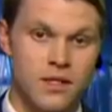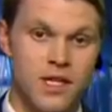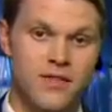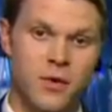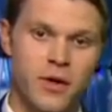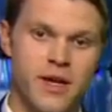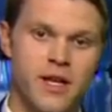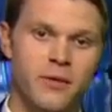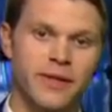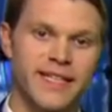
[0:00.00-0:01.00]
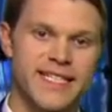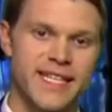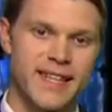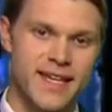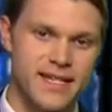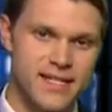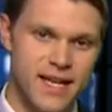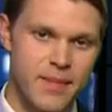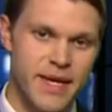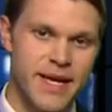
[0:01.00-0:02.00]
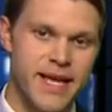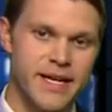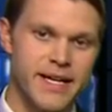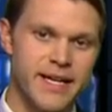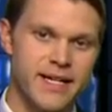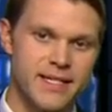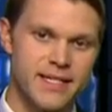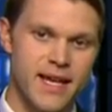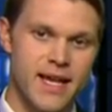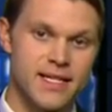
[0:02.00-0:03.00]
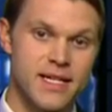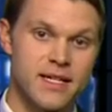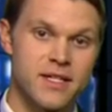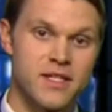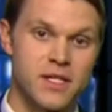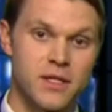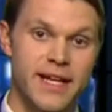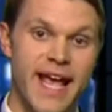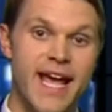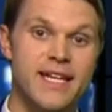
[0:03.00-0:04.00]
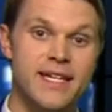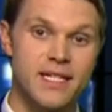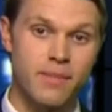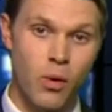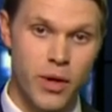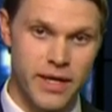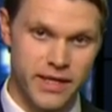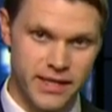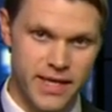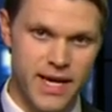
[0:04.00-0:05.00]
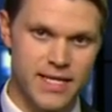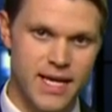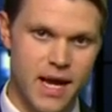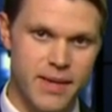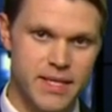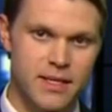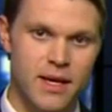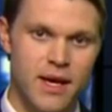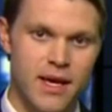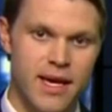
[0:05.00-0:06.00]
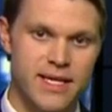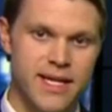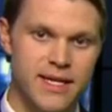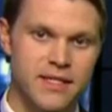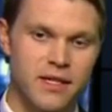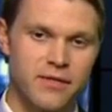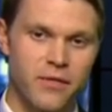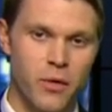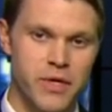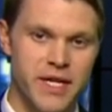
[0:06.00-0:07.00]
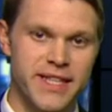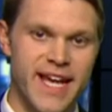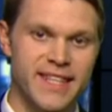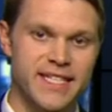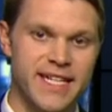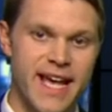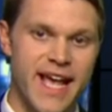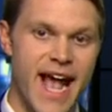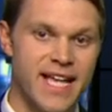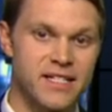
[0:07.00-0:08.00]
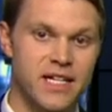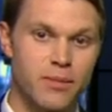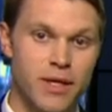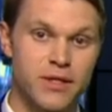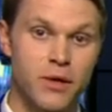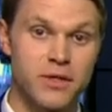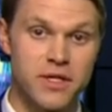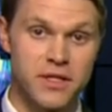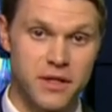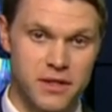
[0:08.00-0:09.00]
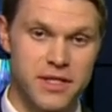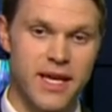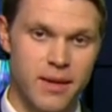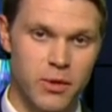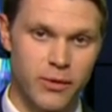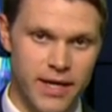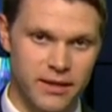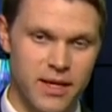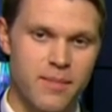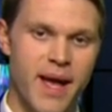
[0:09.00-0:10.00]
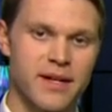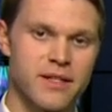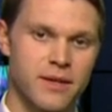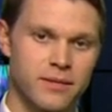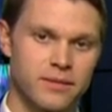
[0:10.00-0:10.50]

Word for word: Chief Gorden Eden released this statement. Eden, Eden says he's concerned and disappointed in the DA's comments. He says it's unfortunate that the DA hasn't expressed those concerns to him directly. Back to you.